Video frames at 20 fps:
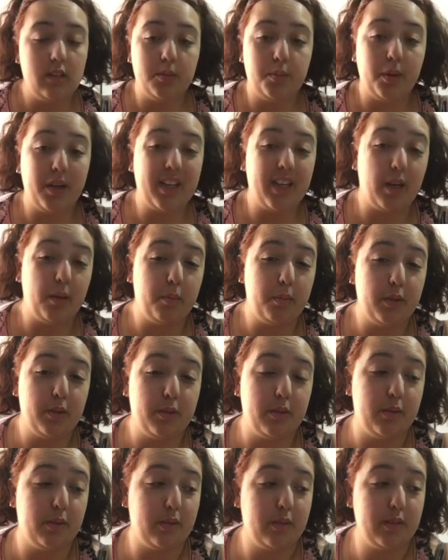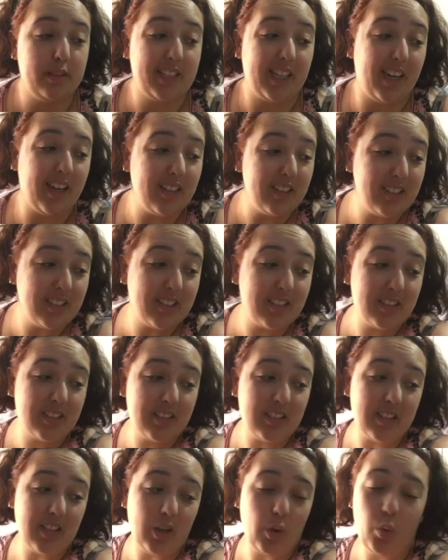to break up your tasks